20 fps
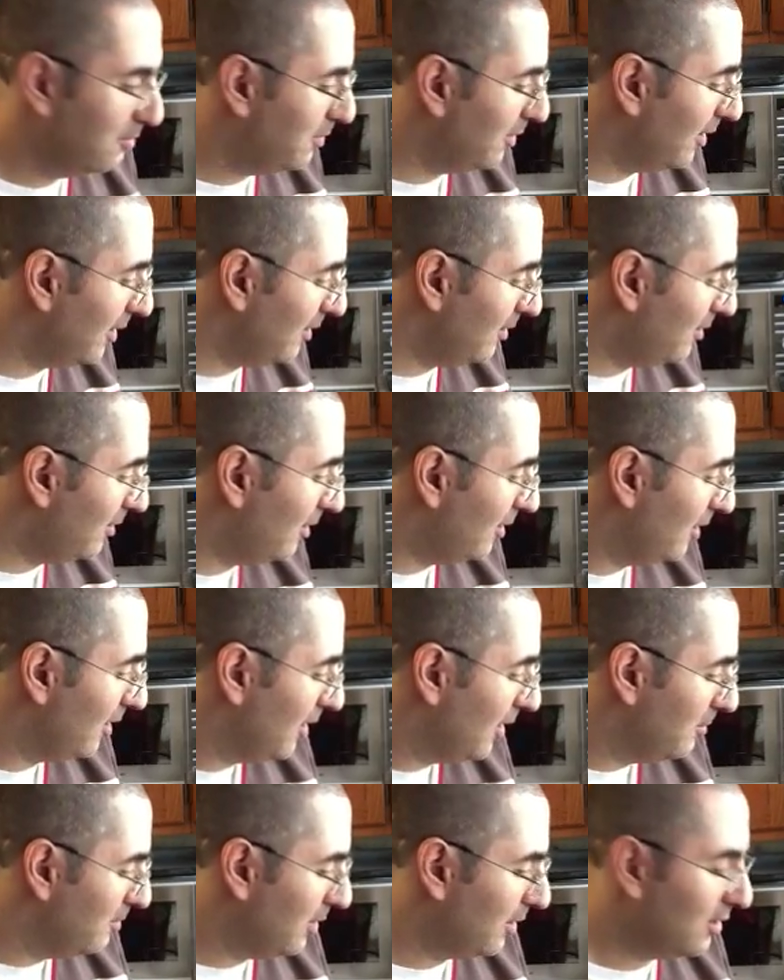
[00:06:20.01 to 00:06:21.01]
But
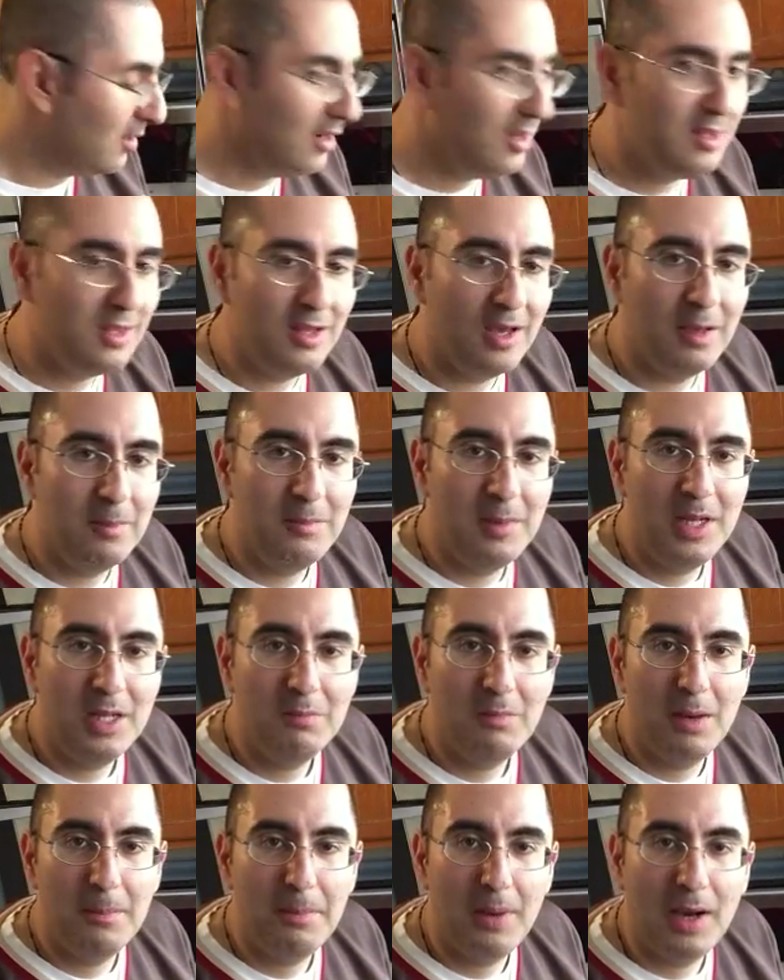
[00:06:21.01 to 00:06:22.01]
because I
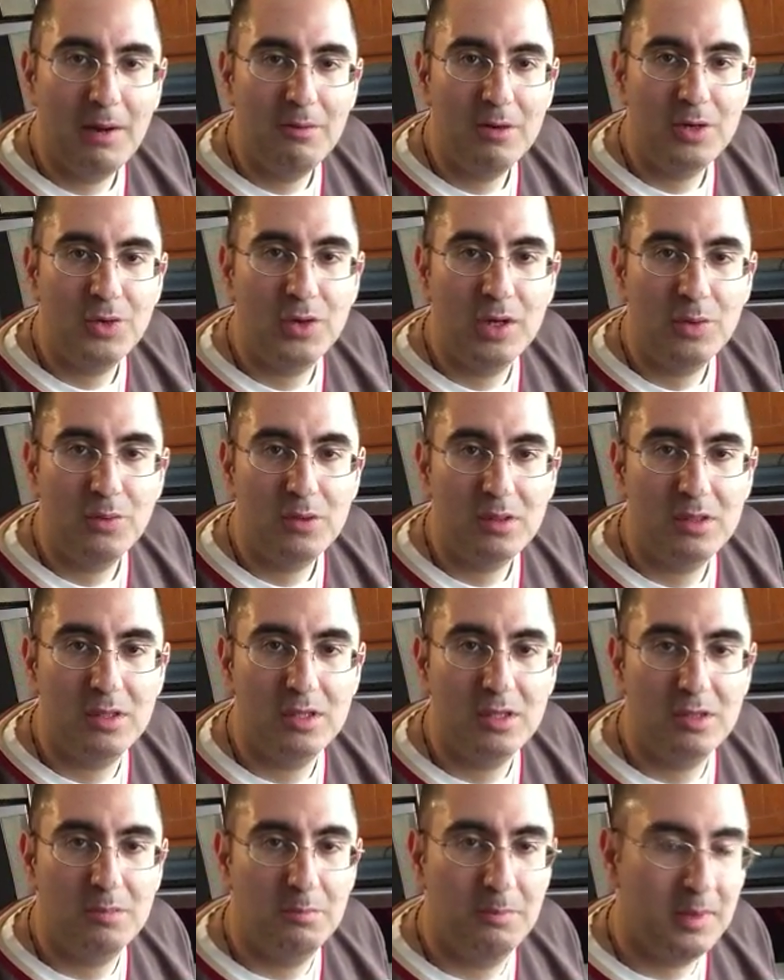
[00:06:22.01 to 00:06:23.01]
made my power drink with
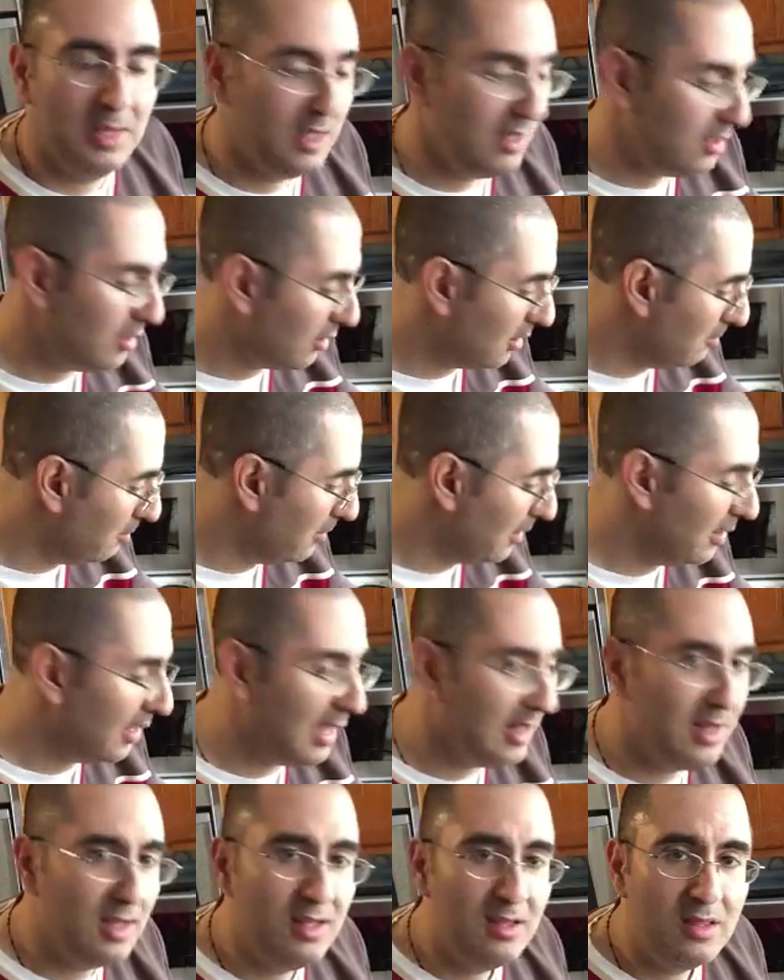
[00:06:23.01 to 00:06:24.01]
these beets and
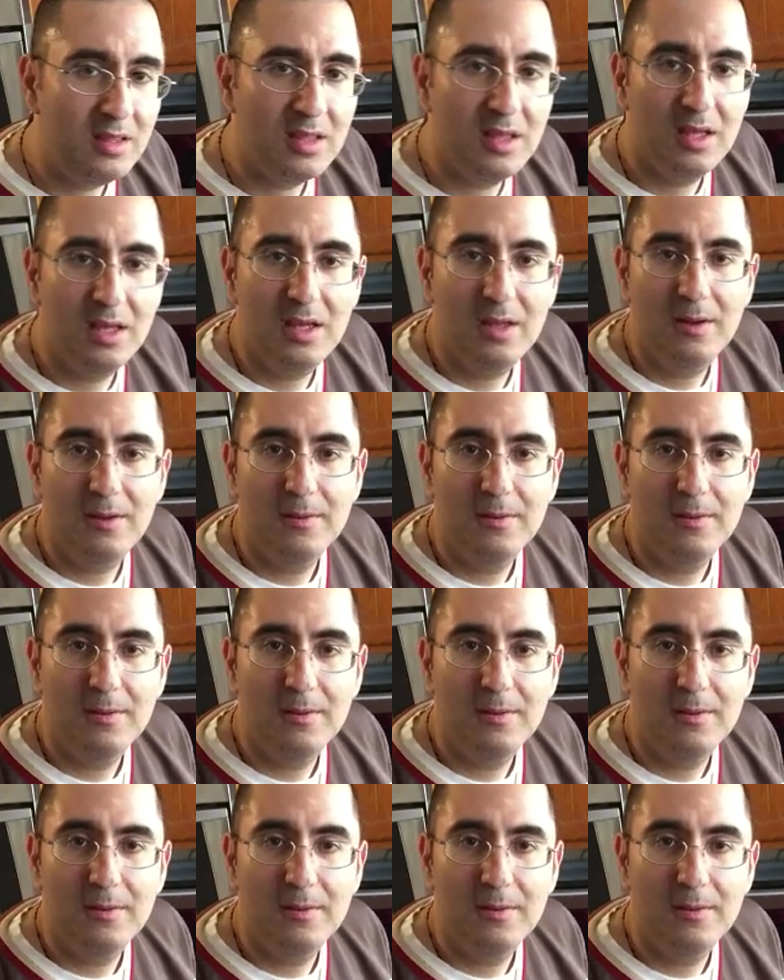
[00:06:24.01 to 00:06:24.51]
bananas,